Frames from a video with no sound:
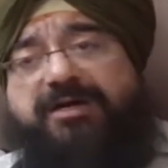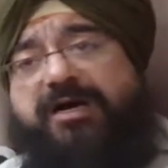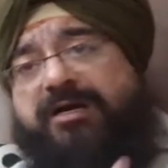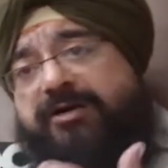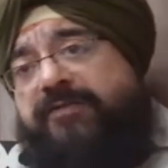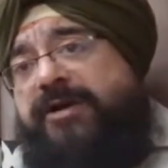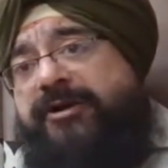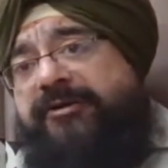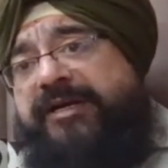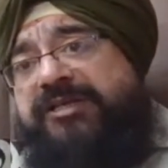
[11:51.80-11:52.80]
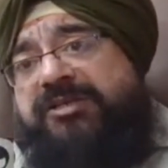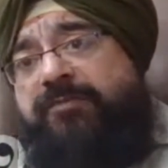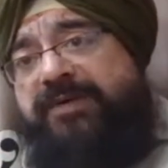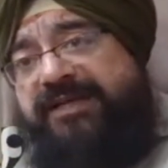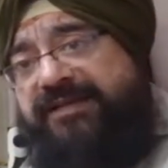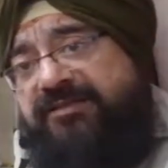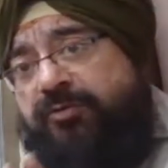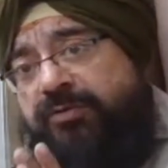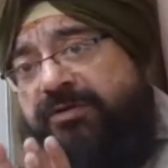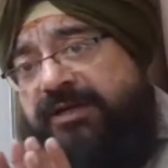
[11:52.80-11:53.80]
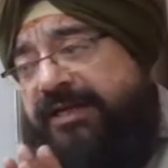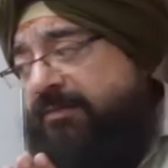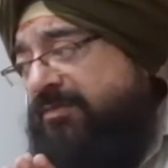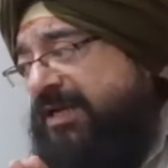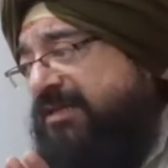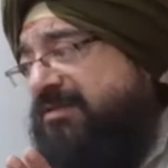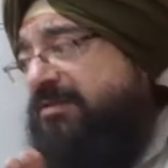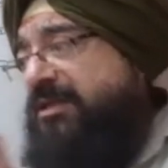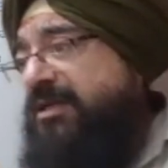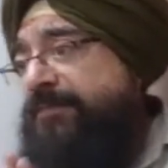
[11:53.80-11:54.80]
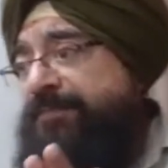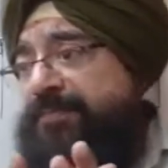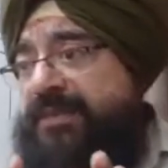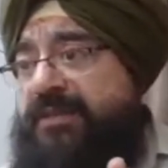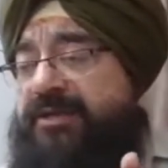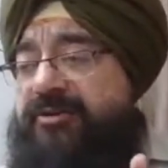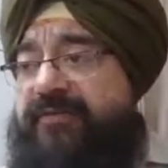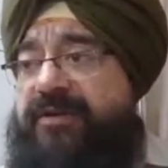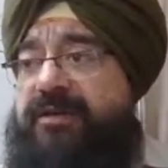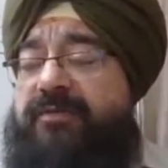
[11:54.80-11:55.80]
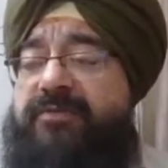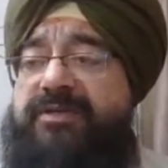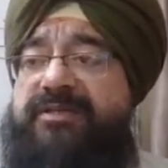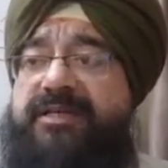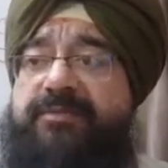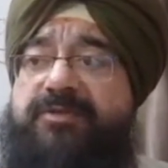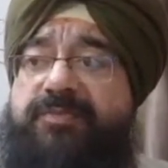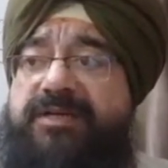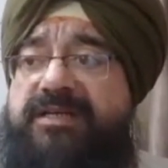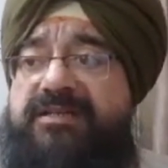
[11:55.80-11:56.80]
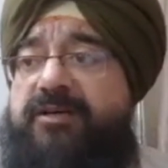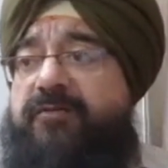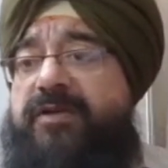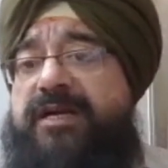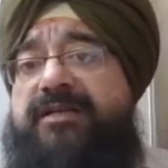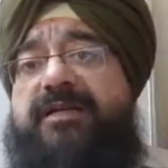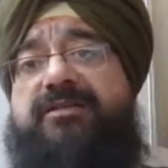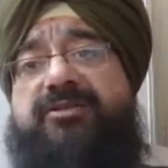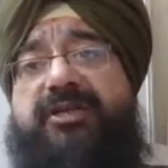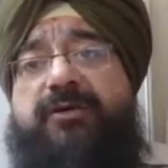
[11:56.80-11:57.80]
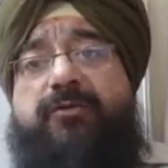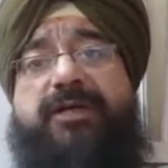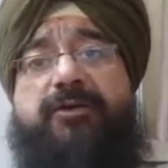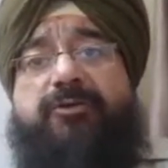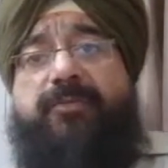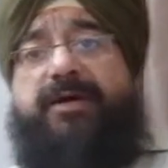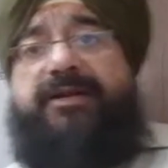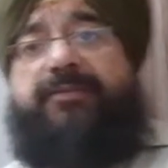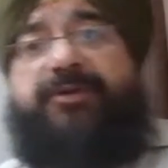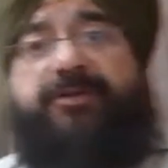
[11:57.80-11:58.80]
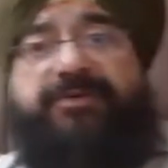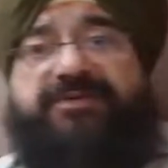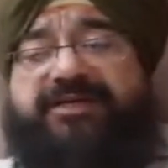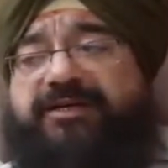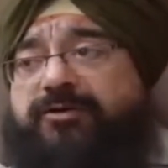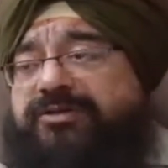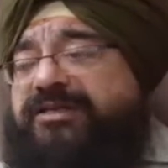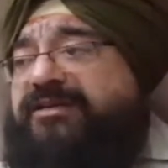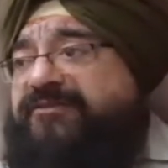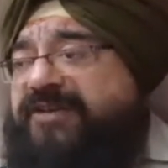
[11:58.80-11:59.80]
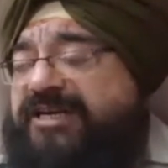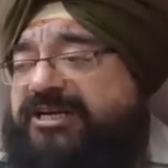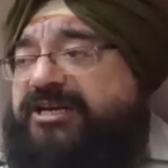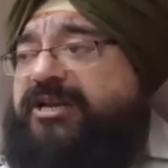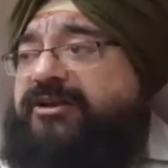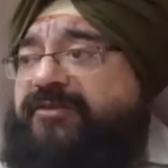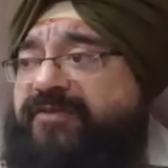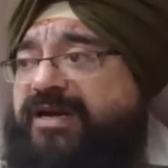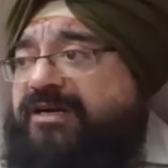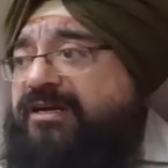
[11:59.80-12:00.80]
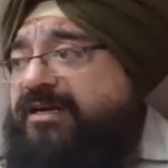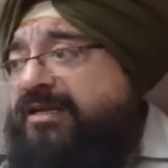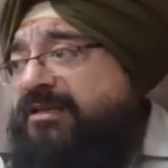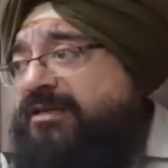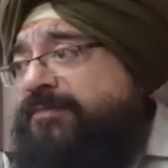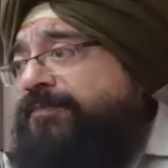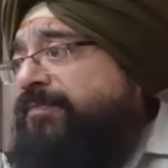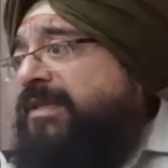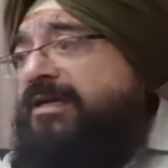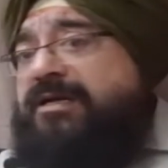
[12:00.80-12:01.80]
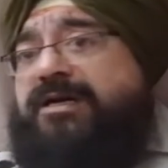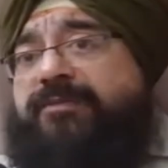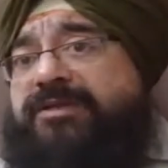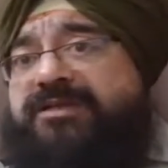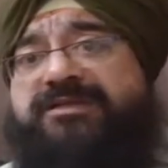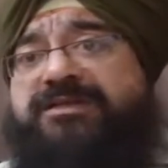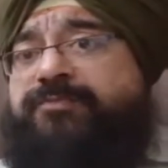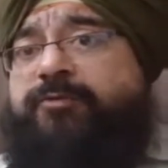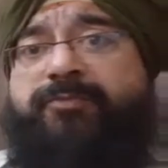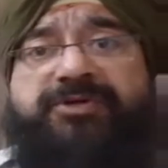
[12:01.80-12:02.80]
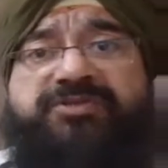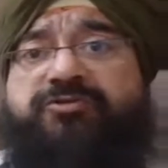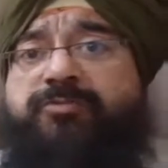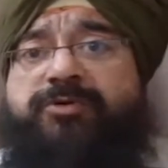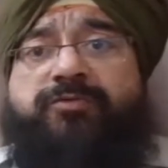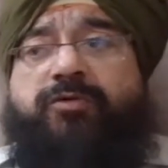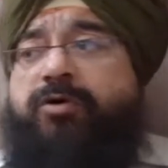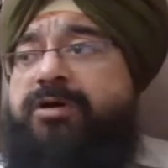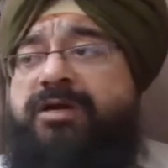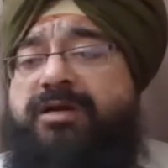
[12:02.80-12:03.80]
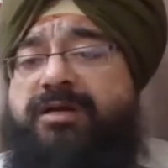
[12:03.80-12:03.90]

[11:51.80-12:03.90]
ultraviolet radiation, please don't name that they travel with the same speed as that of light, that is 3 to 10 to the power 8 meter per second, or they reflected and refracted, and these are the properties common to all